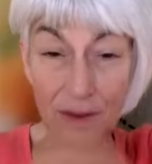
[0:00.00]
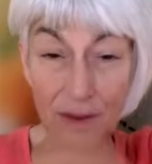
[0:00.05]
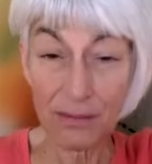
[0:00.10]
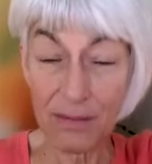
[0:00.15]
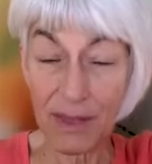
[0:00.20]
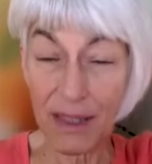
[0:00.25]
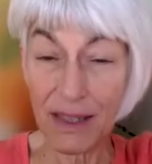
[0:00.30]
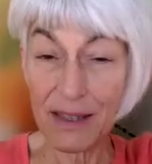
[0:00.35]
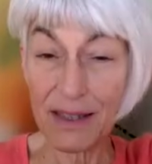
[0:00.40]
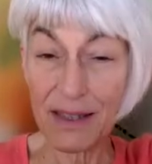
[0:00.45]
you
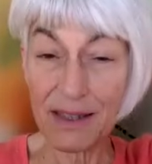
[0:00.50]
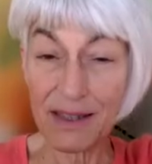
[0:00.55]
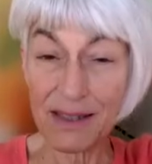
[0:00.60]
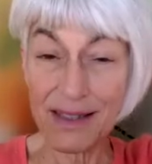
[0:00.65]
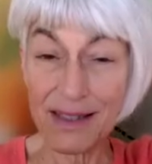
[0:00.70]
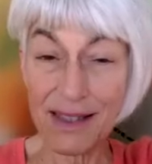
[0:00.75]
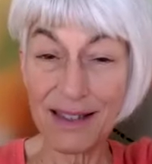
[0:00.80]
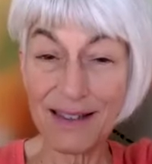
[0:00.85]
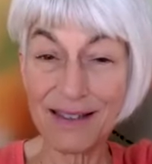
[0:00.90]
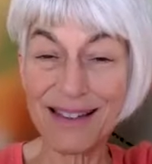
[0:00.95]
can make the
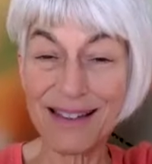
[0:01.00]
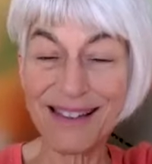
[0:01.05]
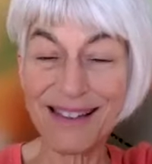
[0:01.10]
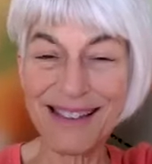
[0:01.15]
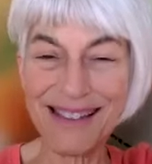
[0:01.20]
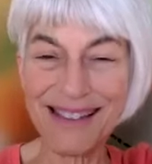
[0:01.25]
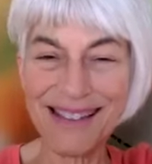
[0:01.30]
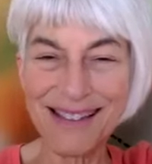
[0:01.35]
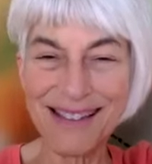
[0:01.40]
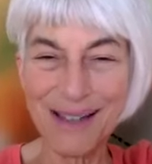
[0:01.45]
intent that
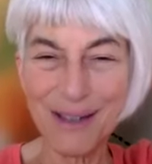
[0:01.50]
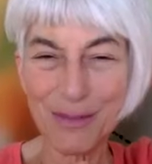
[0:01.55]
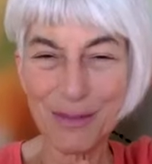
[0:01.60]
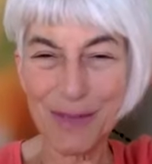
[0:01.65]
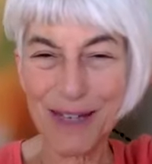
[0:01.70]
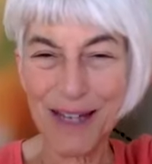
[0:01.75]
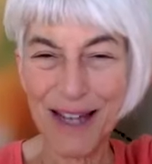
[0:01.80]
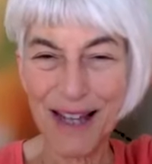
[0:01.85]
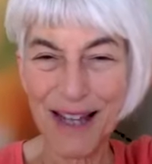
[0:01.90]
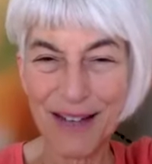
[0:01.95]
this is on
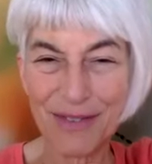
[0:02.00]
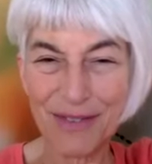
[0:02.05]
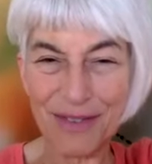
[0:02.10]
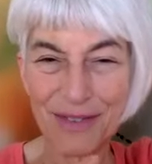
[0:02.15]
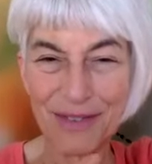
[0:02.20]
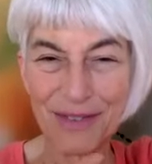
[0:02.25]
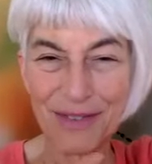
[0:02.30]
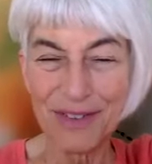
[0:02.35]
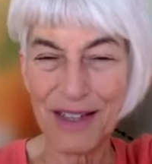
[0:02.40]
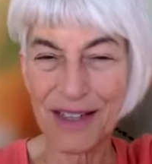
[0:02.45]
behalf
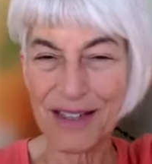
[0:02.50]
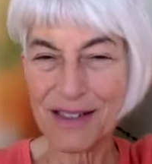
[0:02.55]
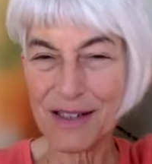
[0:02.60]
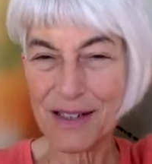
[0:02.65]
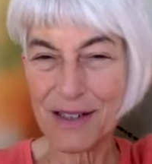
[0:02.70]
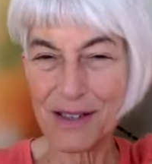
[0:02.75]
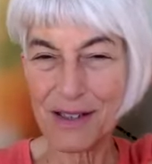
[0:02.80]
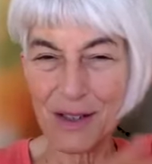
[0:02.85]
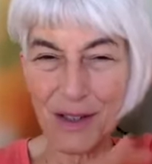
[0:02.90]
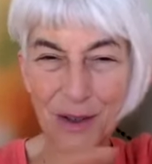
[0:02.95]
of not
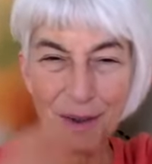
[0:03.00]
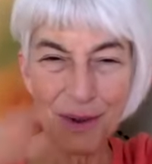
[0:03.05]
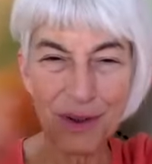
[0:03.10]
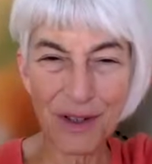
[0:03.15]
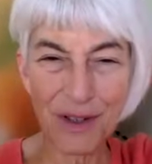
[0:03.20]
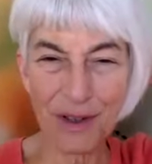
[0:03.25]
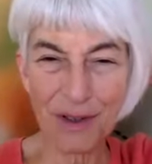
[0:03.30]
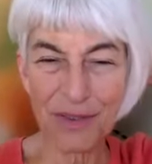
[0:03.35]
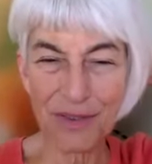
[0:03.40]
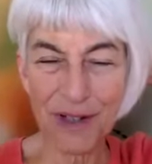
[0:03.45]
just you
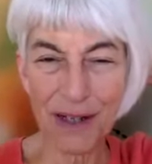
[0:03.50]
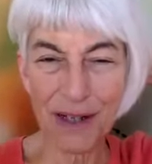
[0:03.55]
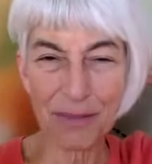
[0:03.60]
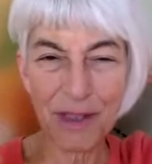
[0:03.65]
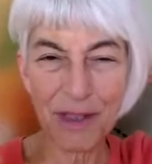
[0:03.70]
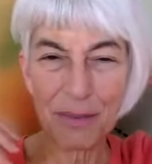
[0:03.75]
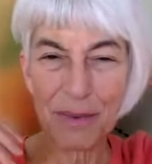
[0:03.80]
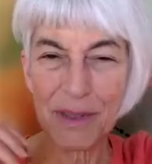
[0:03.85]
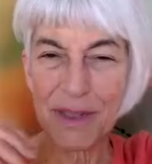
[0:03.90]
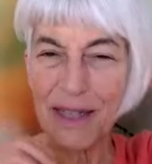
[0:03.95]
and your
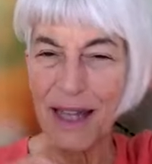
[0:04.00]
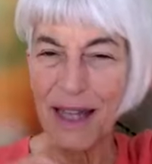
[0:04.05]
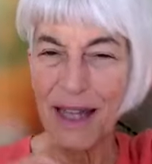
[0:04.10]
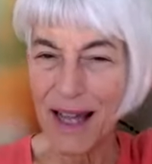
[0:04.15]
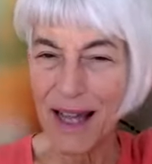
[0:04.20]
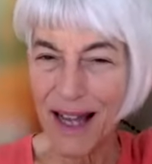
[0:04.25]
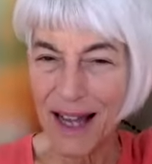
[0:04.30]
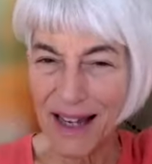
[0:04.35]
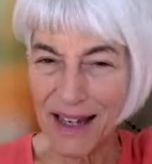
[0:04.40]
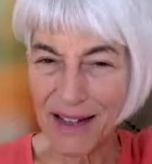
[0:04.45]
family, but
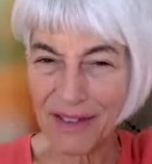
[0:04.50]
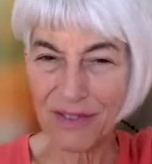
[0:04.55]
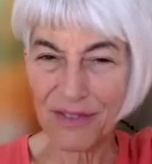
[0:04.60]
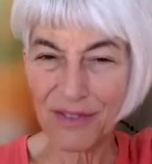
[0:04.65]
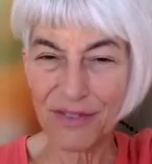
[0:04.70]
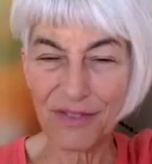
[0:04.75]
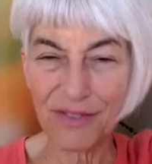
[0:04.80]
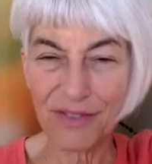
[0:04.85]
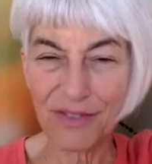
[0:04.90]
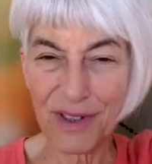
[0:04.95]

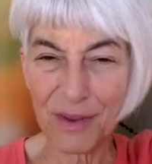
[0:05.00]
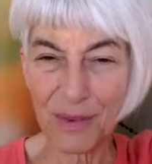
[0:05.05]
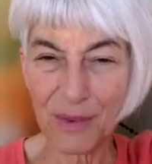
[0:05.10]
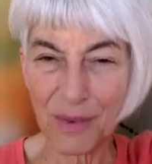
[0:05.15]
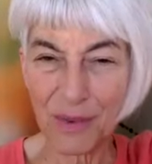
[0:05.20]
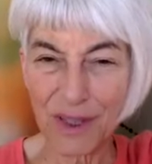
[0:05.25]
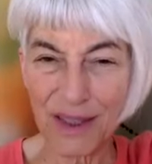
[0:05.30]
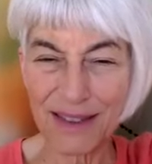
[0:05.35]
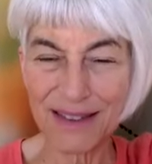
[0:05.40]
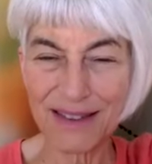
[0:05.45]

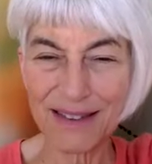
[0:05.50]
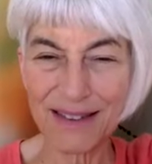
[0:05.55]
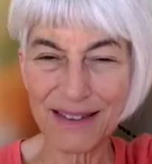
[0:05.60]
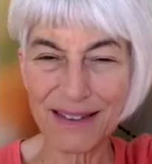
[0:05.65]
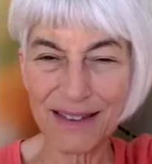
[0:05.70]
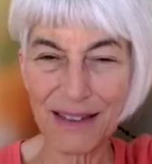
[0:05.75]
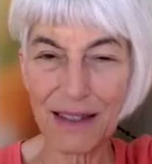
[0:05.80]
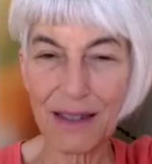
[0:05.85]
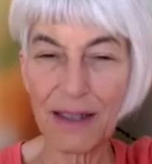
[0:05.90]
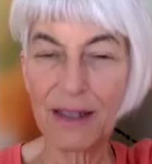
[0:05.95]

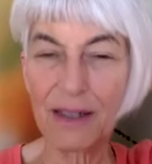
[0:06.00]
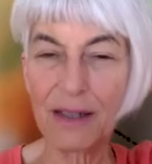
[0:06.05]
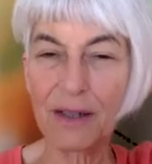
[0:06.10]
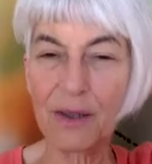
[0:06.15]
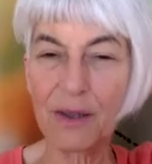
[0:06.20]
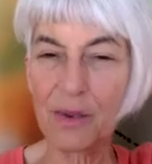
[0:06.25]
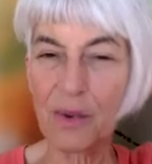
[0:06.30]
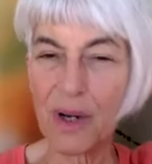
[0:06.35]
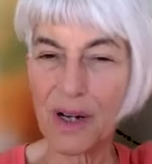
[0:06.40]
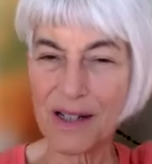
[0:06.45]
everyone
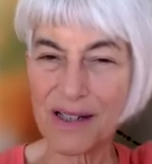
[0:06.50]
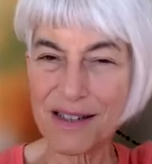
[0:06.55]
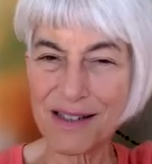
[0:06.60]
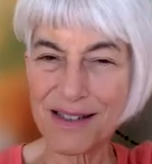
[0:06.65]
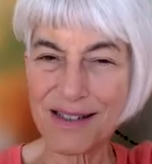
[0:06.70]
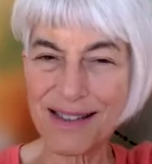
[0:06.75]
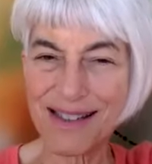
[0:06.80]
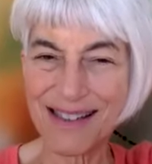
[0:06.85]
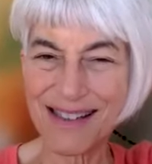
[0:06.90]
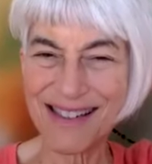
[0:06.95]
who
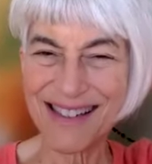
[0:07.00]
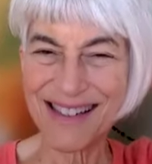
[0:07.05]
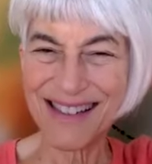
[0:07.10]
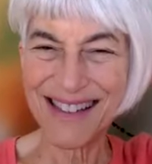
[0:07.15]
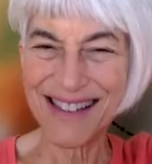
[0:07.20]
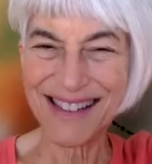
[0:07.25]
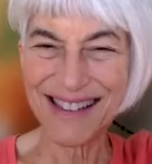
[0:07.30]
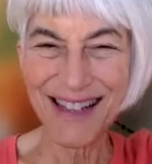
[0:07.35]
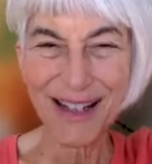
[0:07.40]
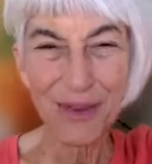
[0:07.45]
watches this.
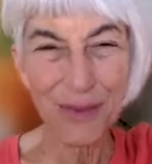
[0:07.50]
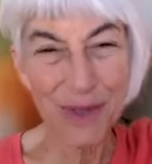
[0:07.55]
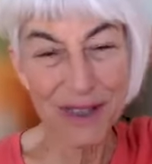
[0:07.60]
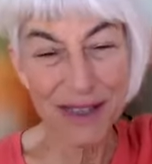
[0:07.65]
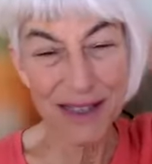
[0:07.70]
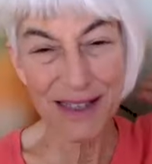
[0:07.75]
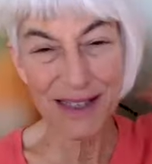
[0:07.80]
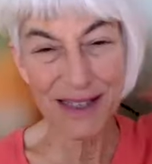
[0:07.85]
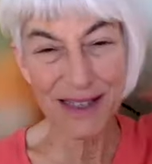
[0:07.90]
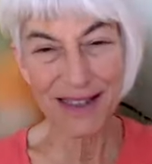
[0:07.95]
And, like we
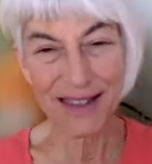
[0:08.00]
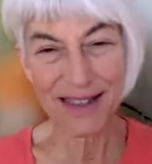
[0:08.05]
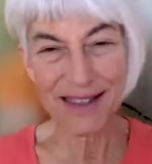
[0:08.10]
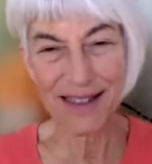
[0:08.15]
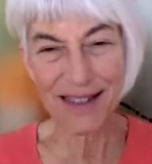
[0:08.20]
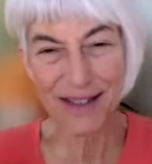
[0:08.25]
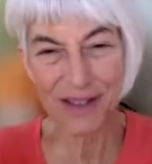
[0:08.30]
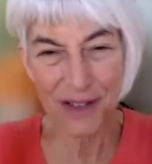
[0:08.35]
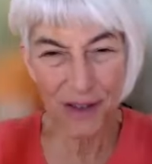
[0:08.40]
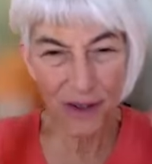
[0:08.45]
said in the
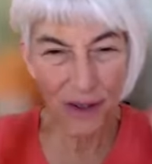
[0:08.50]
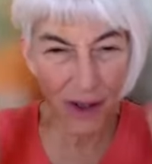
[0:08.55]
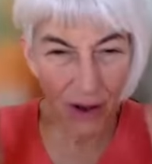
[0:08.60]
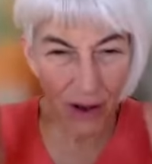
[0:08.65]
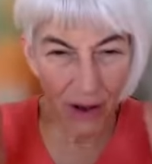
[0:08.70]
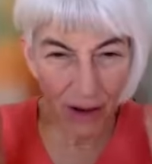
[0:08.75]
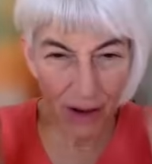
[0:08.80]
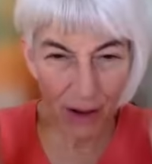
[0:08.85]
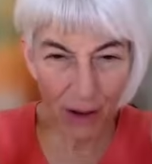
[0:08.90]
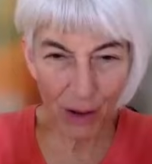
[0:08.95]
intention,
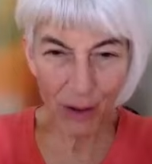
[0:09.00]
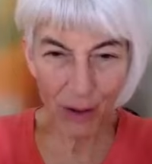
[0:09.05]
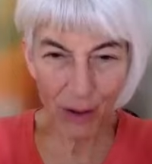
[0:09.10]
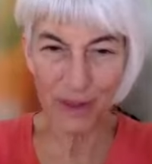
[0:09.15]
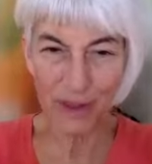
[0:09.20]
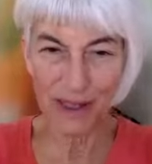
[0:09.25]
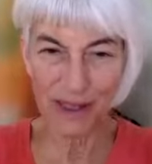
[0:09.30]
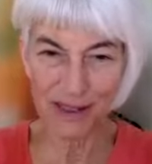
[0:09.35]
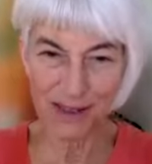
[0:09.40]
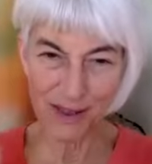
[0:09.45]
all
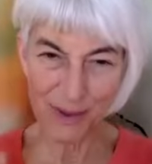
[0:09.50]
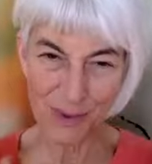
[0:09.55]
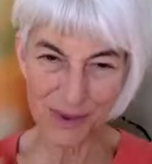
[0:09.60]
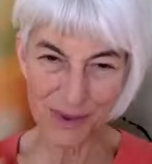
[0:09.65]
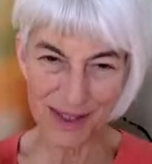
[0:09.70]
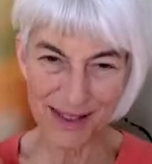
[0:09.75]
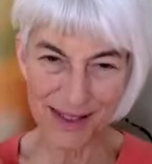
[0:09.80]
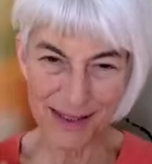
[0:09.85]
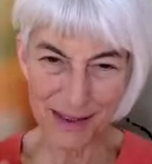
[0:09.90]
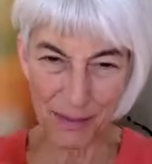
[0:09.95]
beings
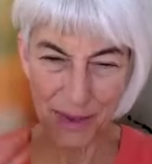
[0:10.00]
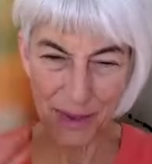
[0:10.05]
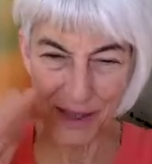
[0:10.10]
would like to